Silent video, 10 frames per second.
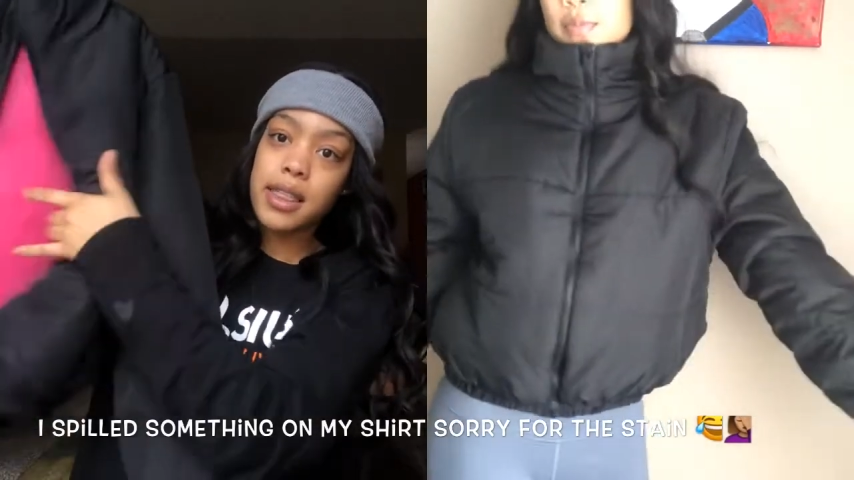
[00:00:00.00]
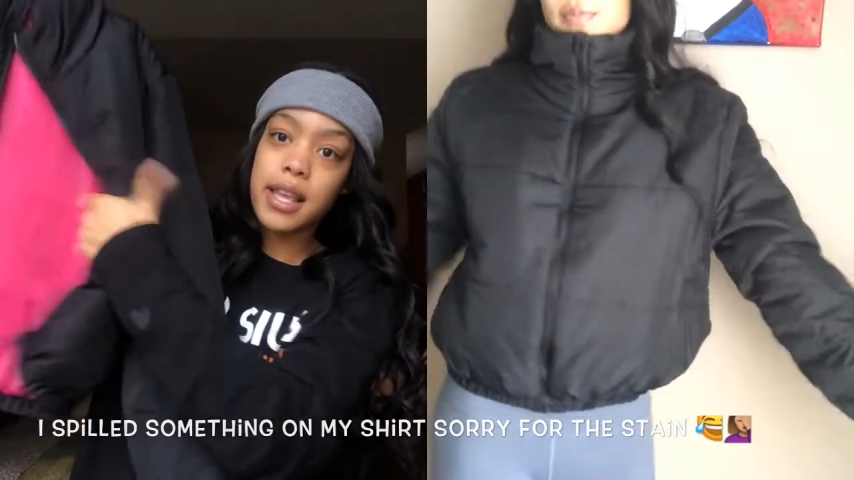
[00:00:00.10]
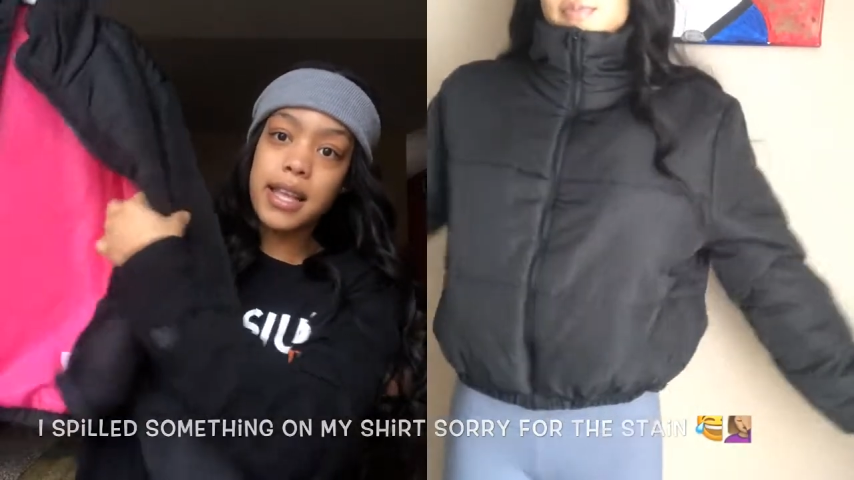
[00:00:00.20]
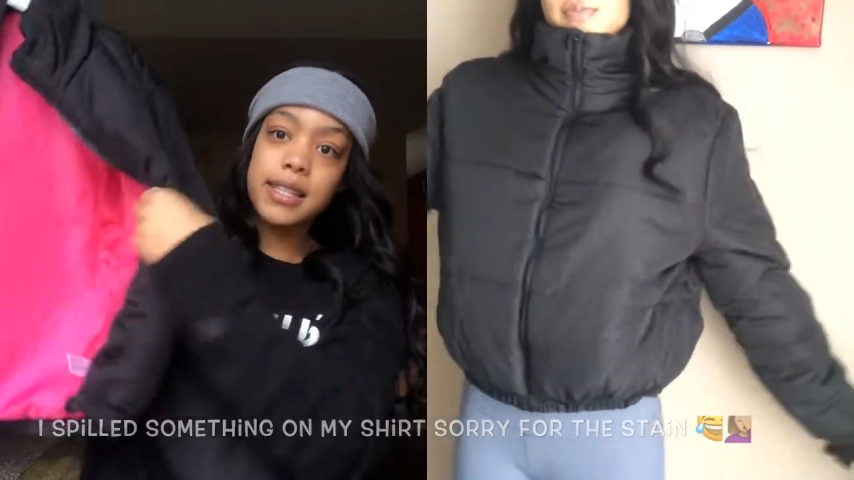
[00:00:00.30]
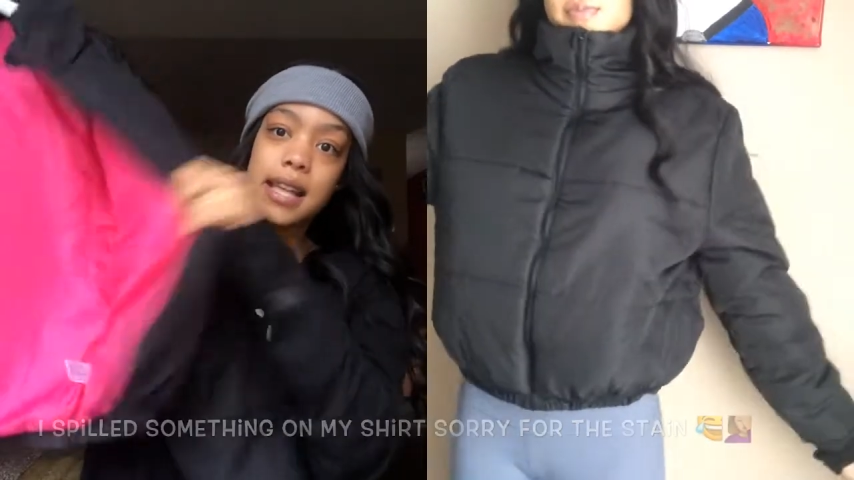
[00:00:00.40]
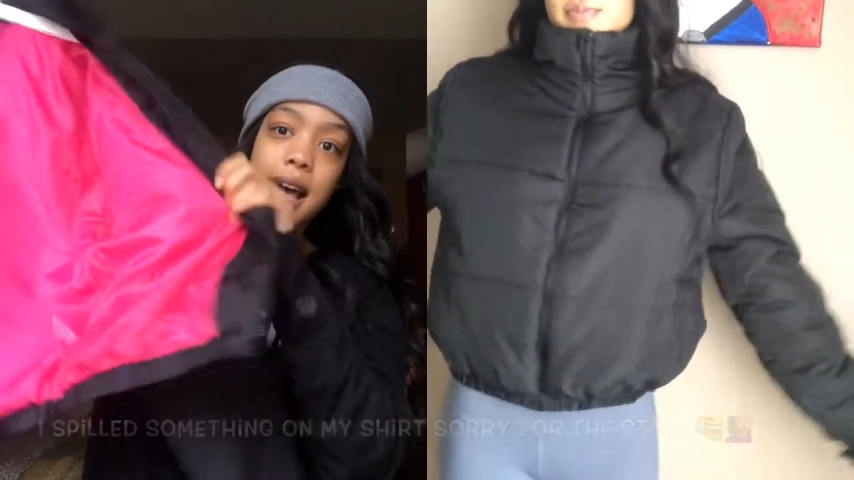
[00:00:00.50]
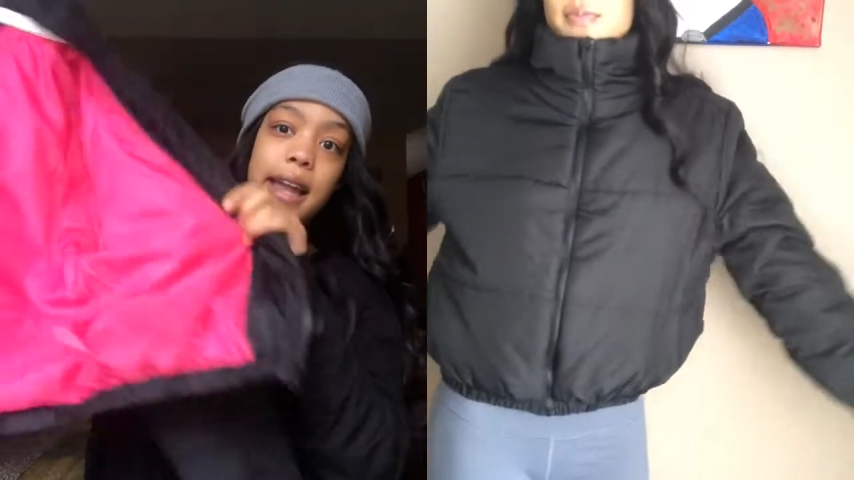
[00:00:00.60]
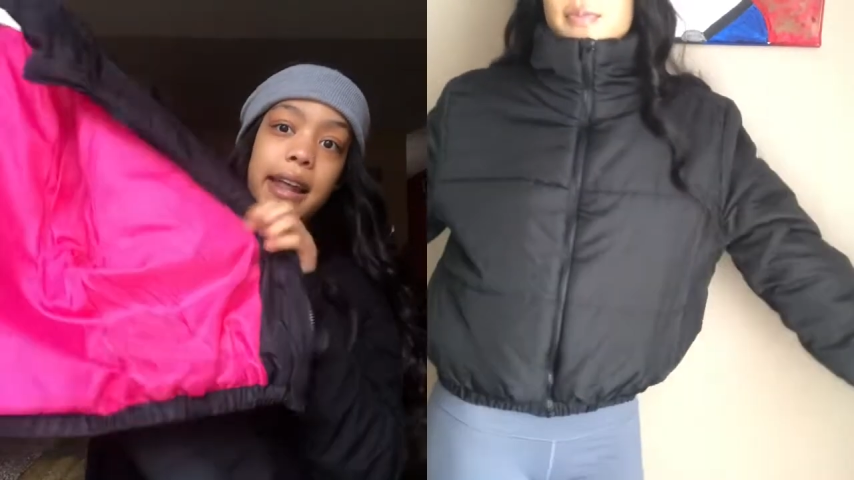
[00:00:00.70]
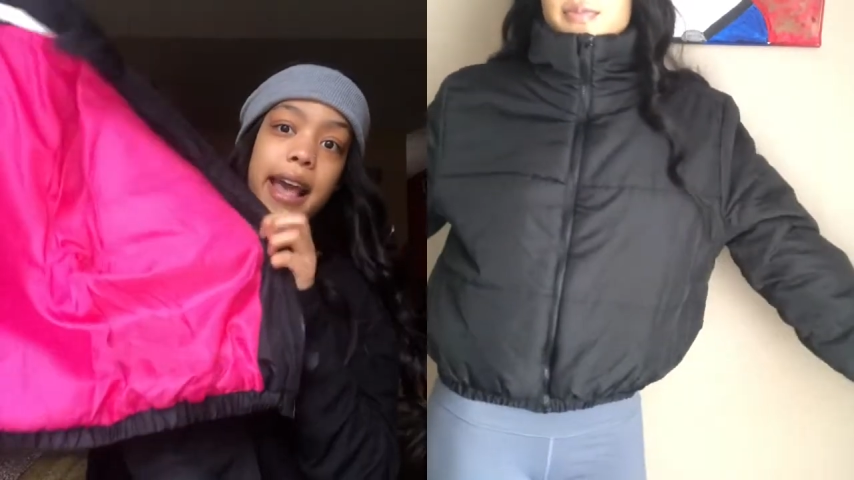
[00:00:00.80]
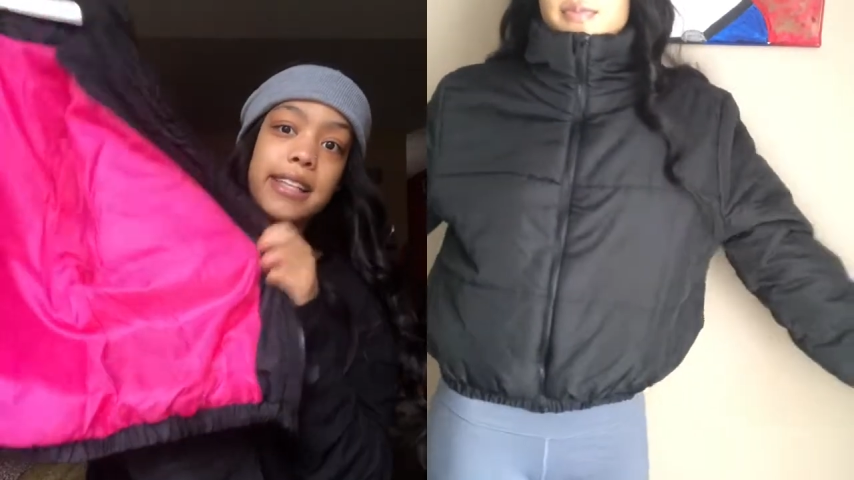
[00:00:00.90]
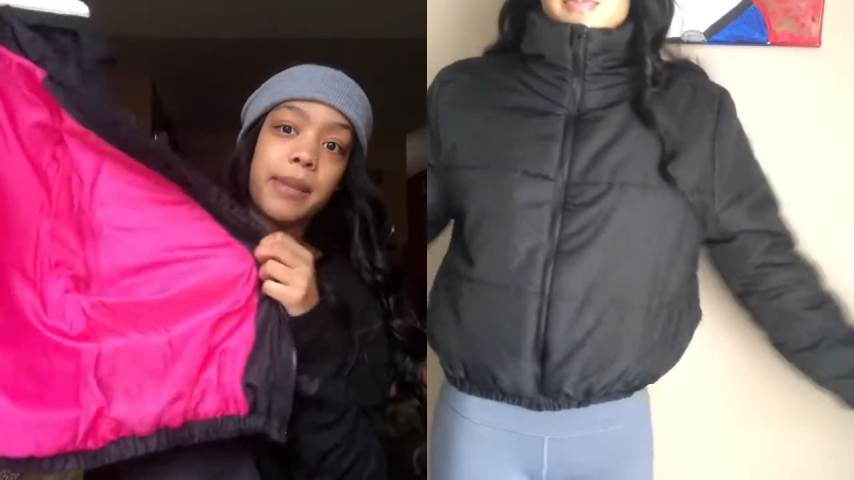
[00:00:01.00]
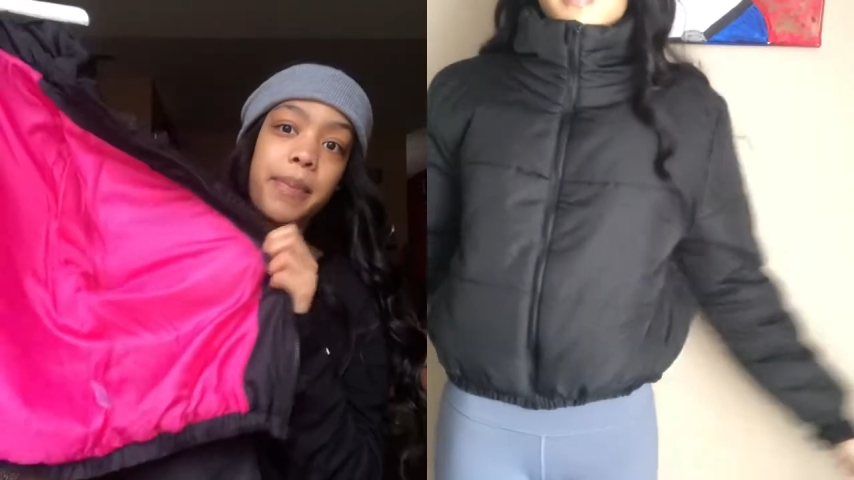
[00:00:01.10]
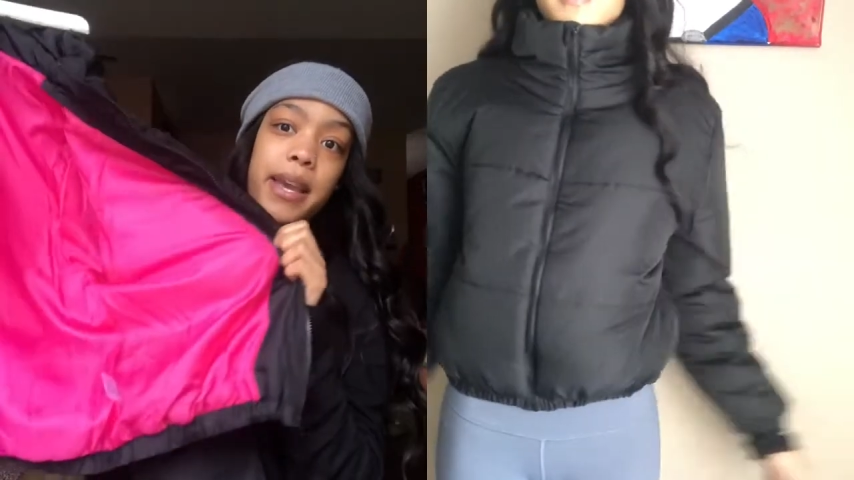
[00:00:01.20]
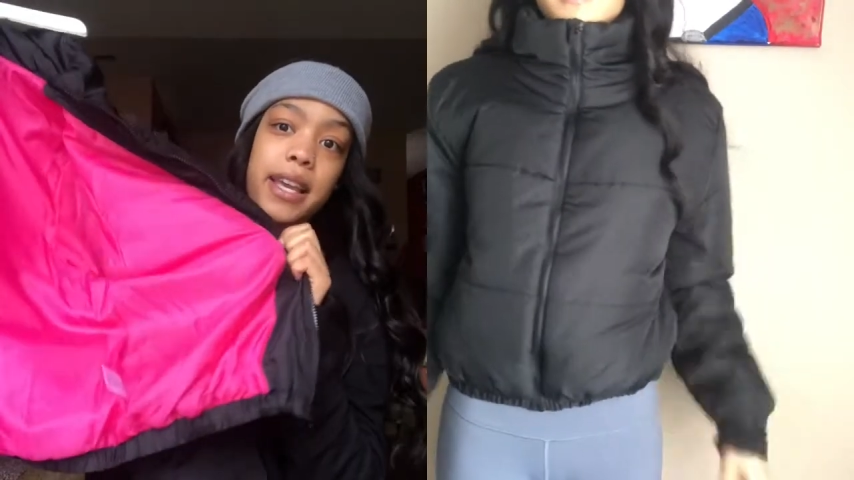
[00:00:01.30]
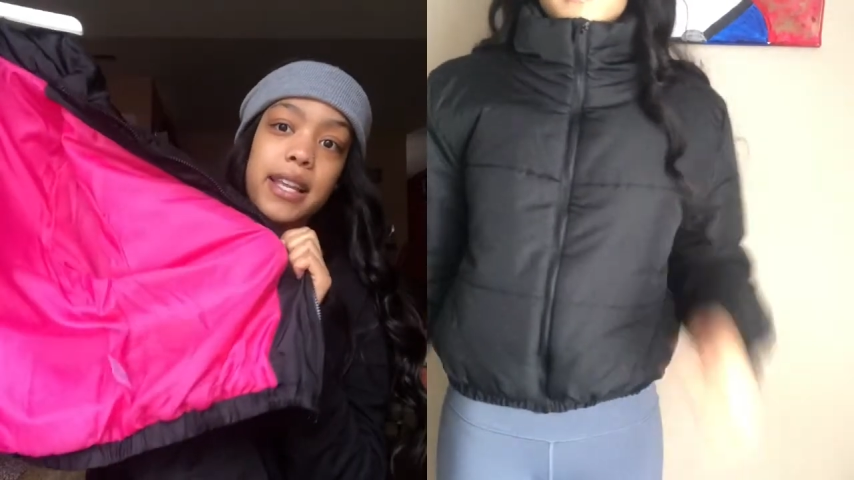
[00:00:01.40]
The inside has a
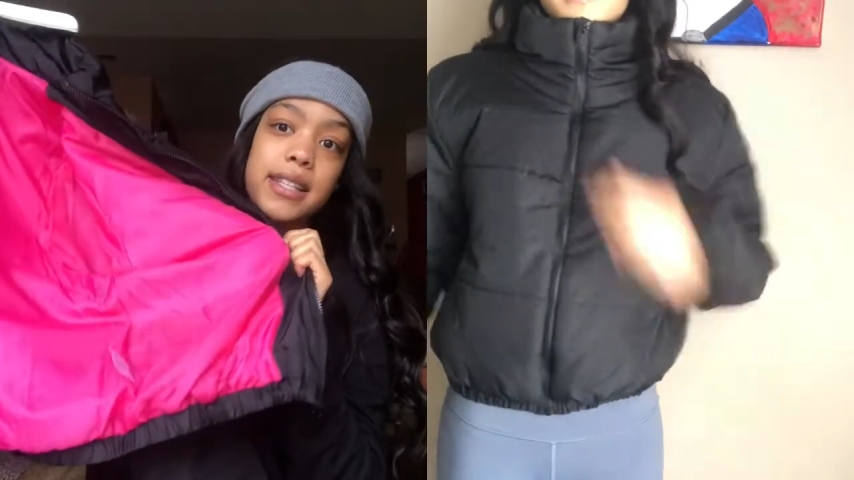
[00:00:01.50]
pink